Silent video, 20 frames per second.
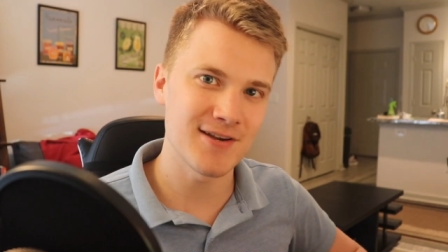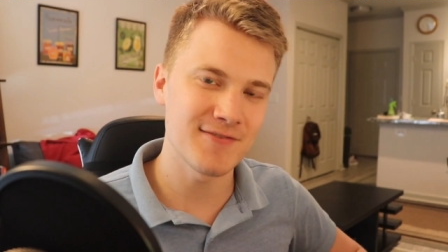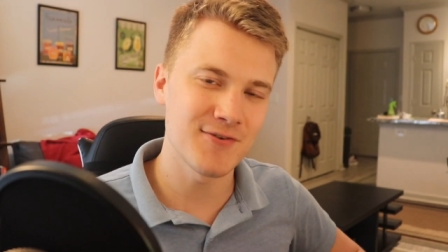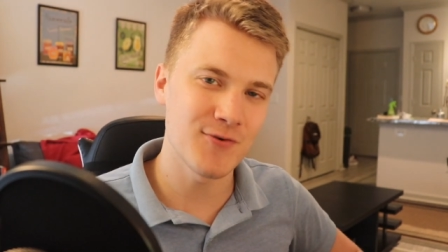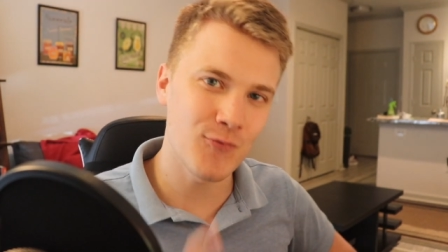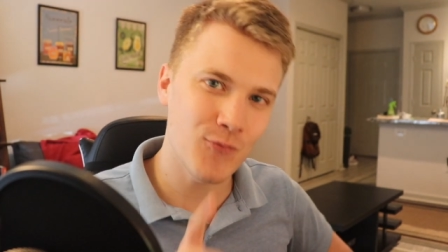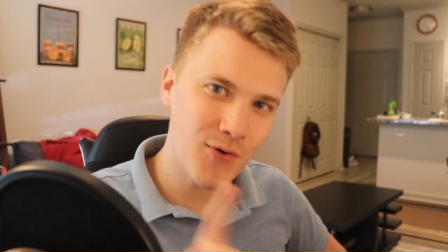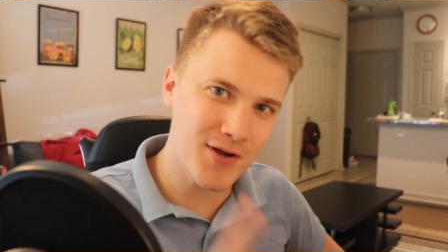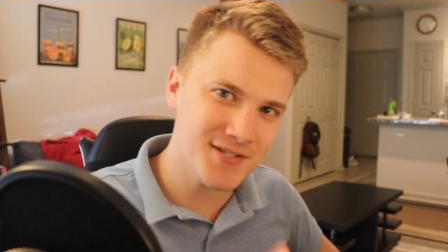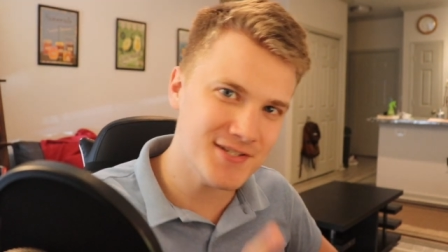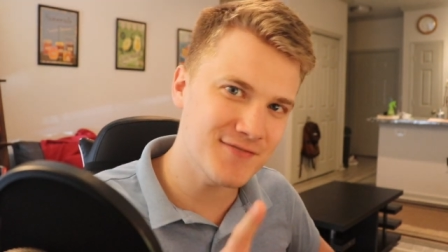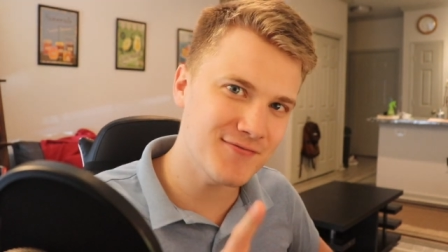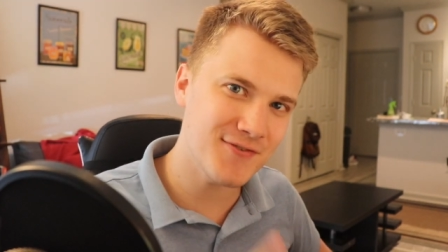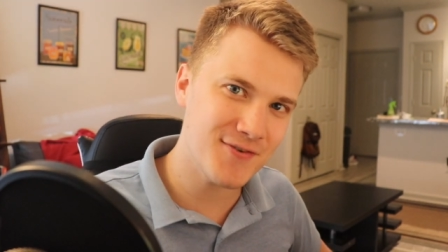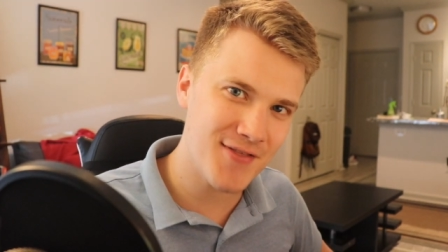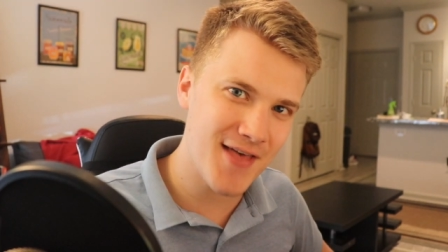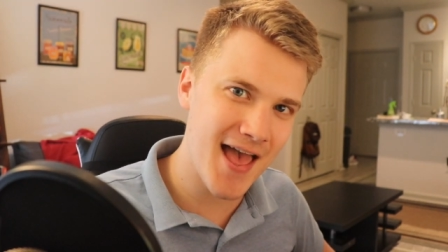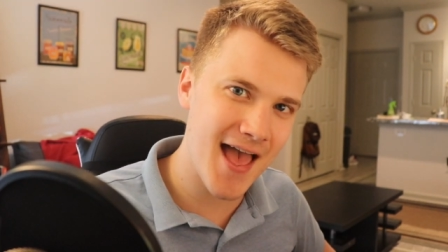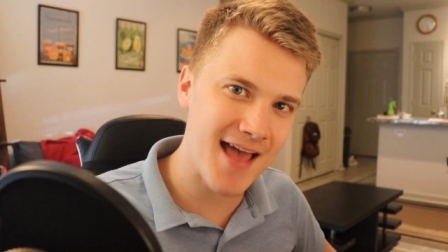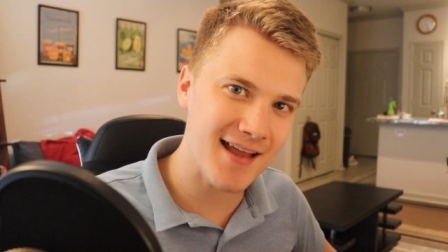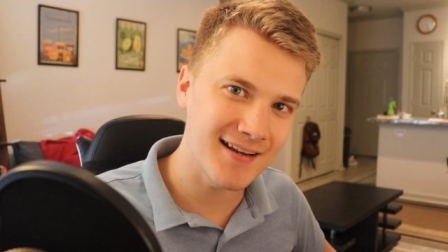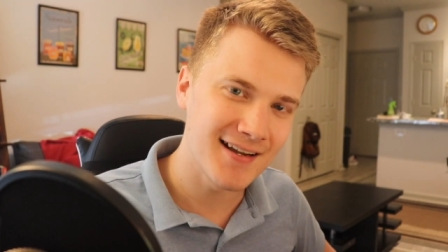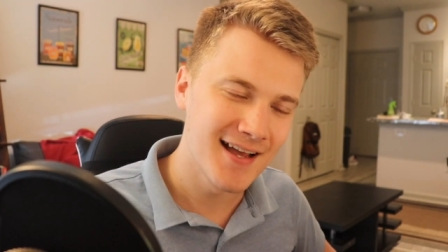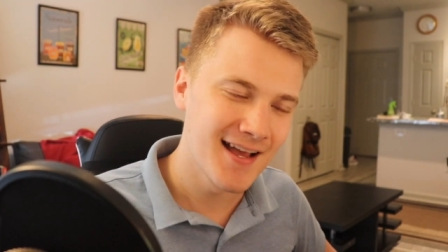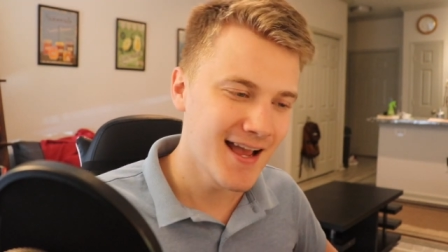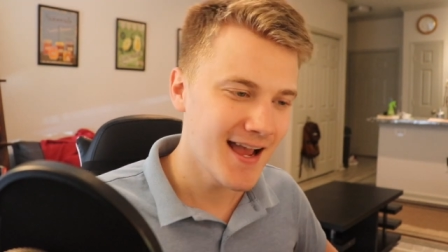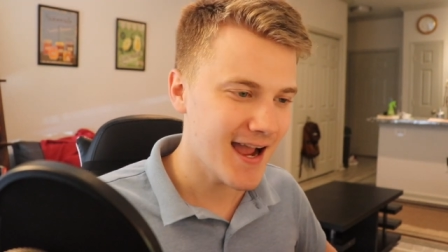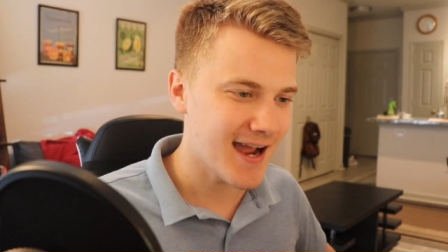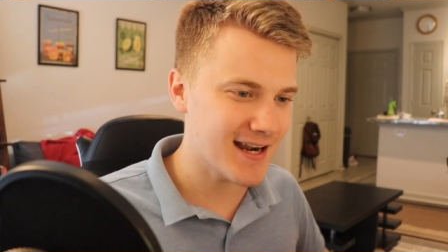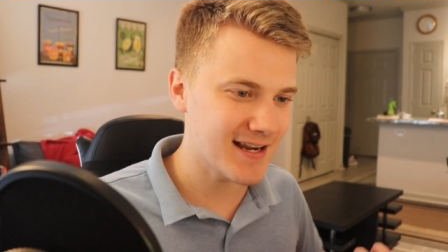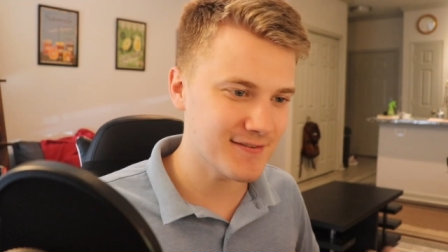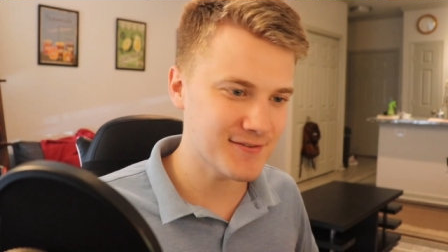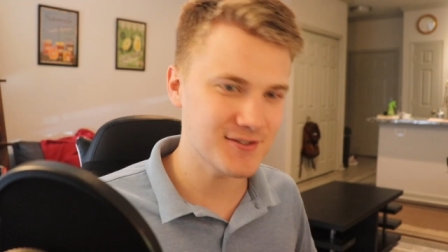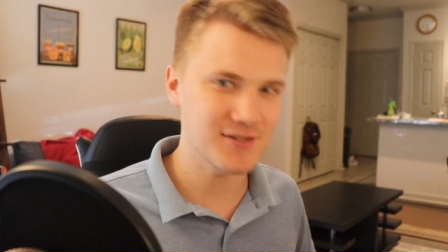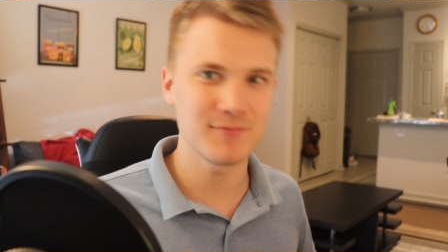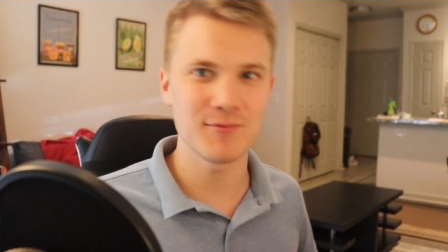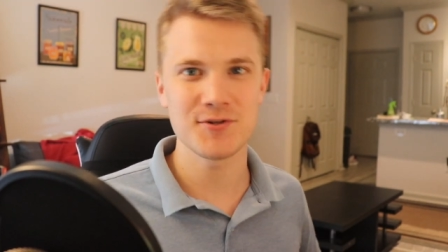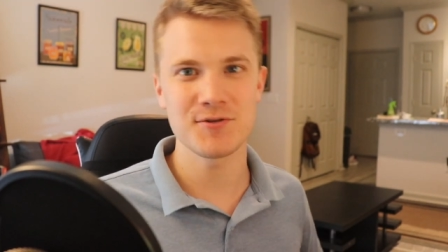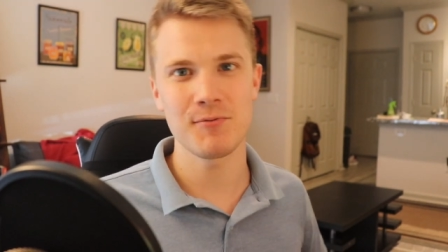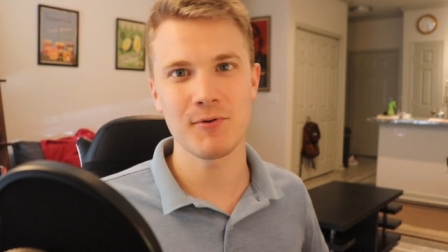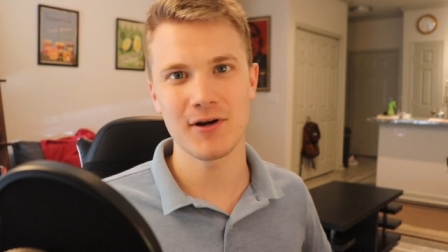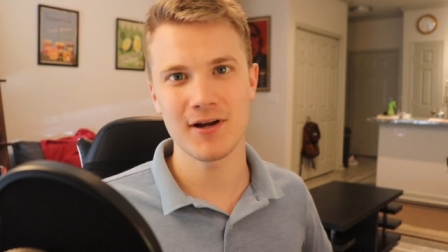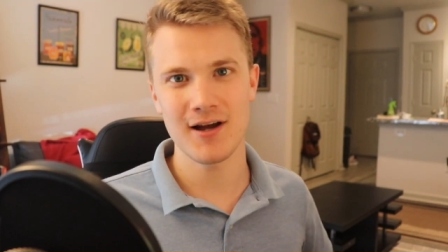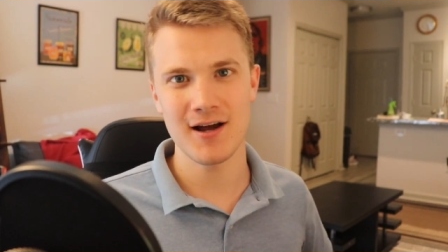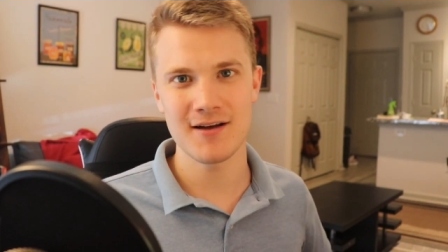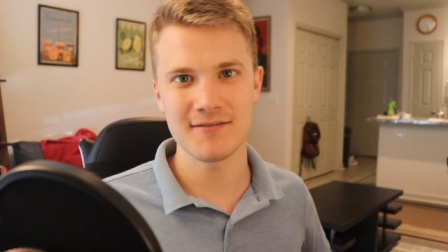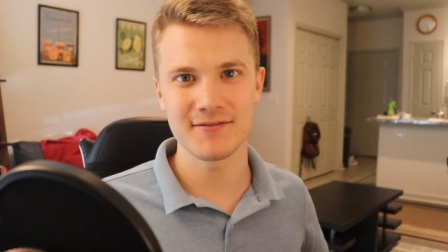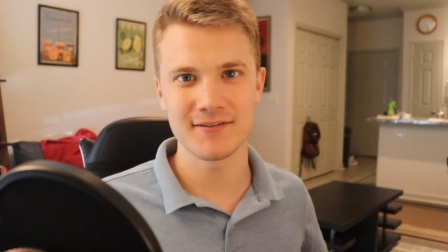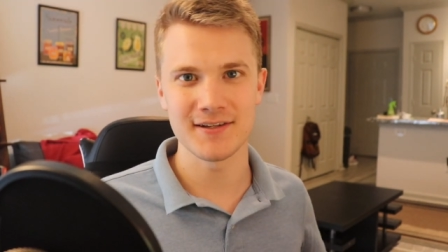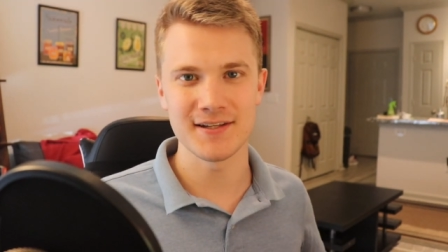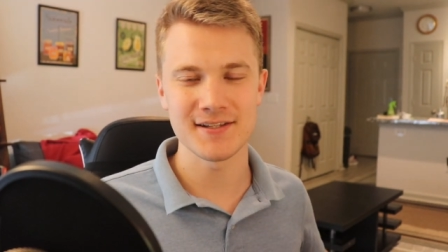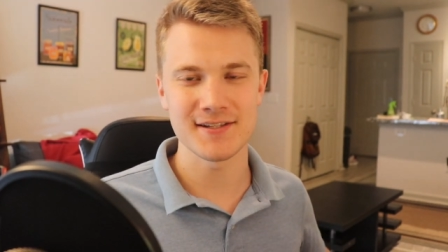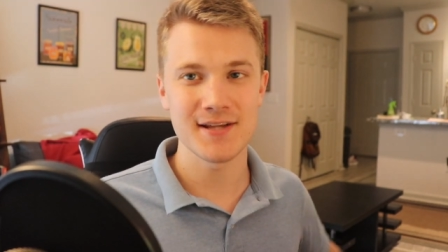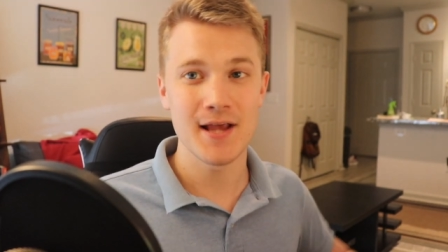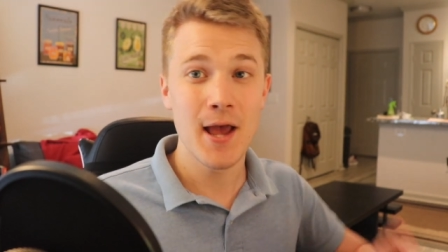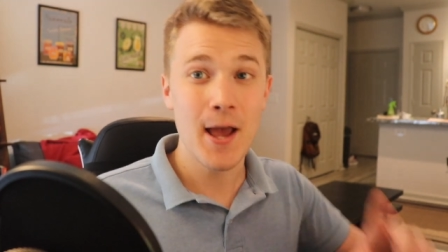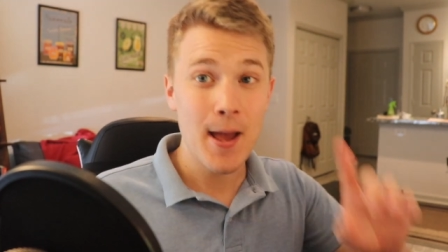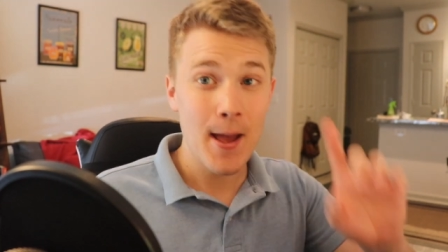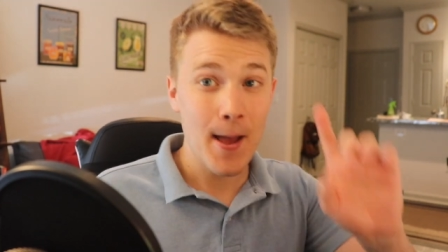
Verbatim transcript: If it wasn't for that, I'd have so much more confidence.